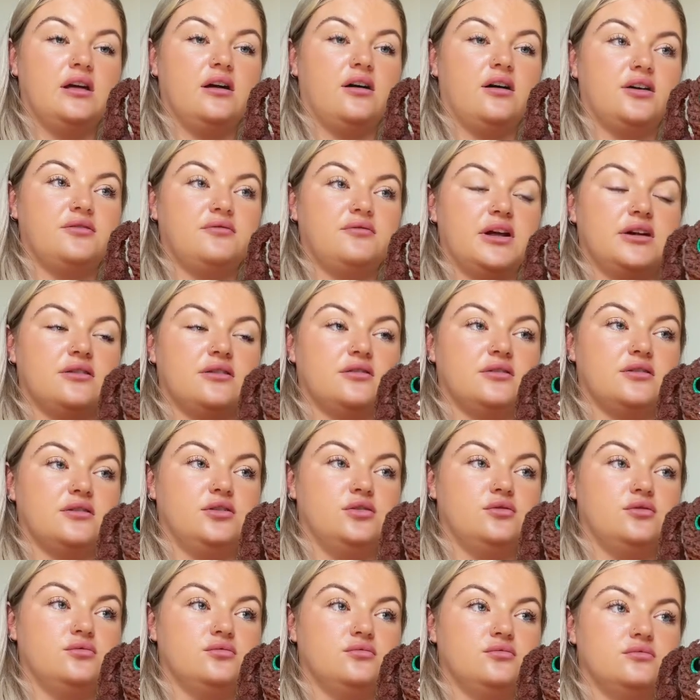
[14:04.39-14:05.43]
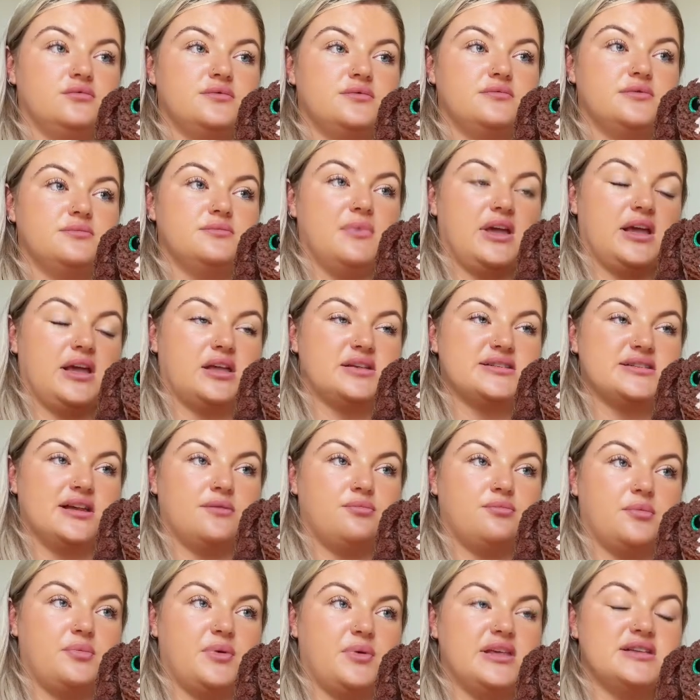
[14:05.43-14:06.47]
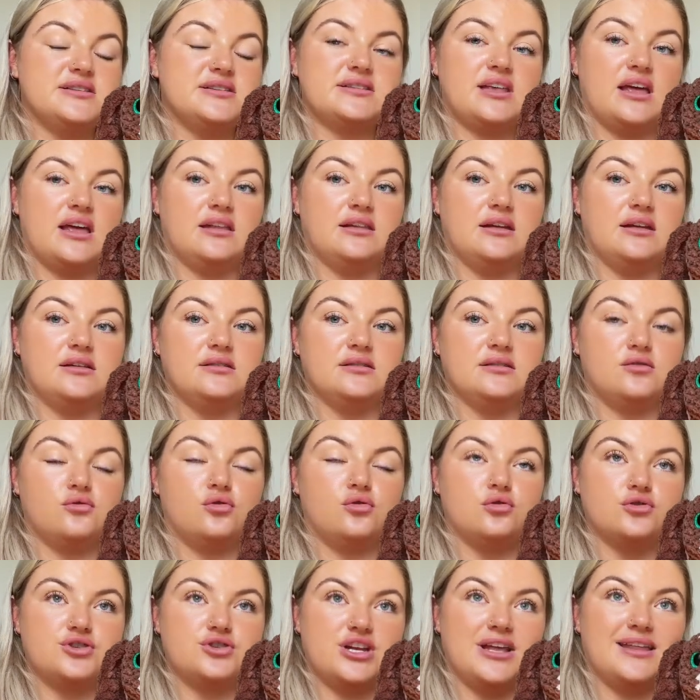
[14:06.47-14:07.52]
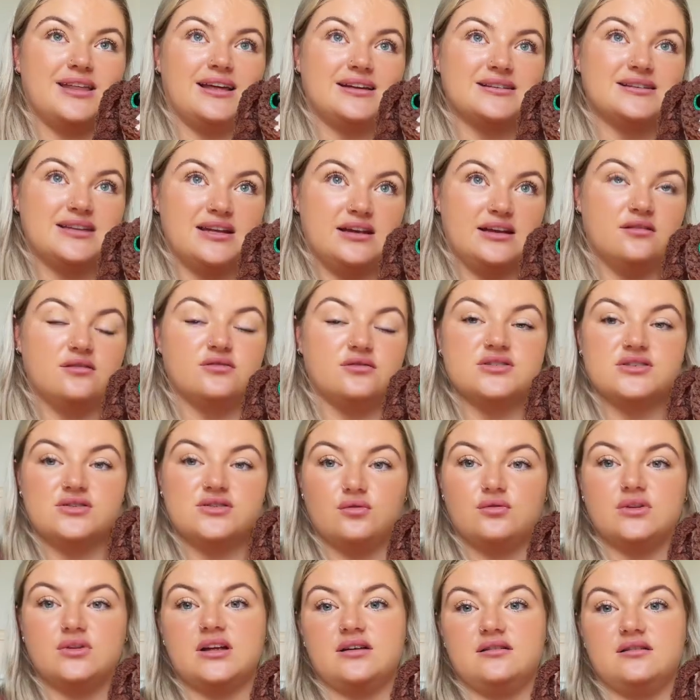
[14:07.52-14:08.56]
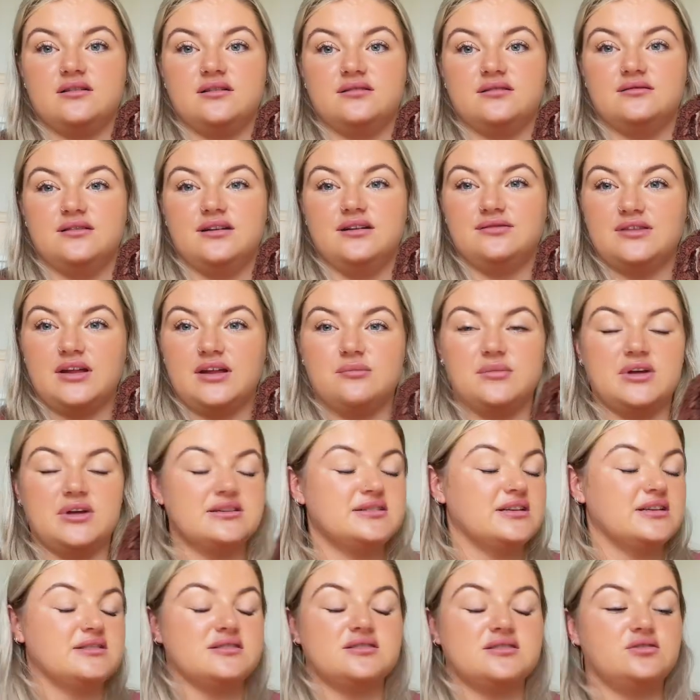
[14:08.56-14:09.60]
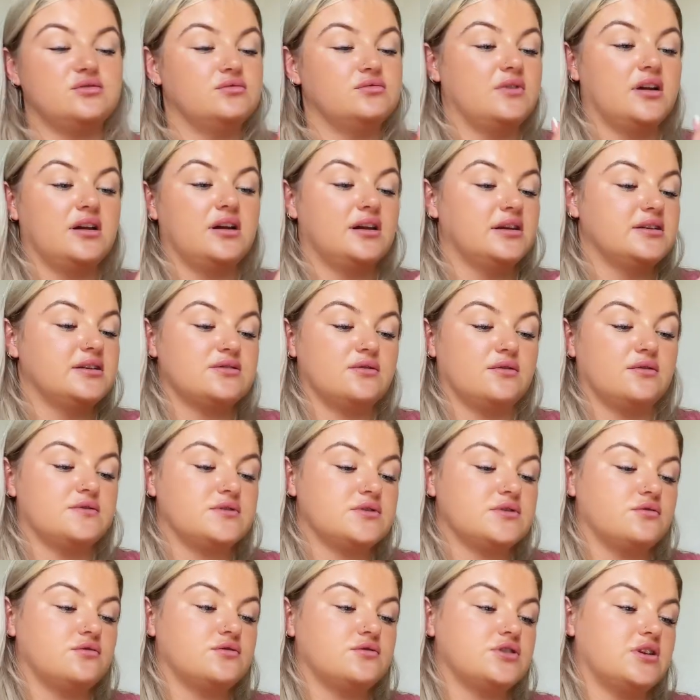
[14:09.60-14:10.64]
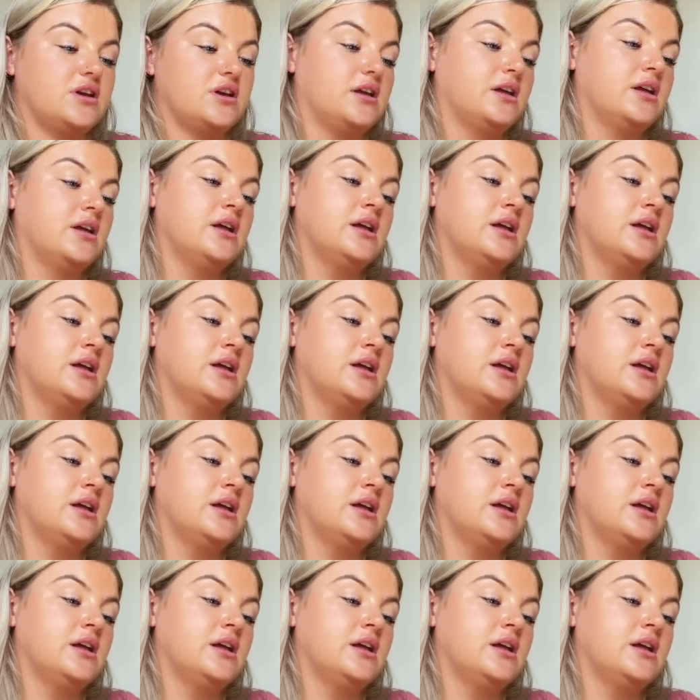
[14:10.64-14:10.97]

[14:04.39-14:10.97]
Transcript: I'd rather you make a separate piece and then crochet that in or sew that on, if that makes sense. Do not like surface crocheting.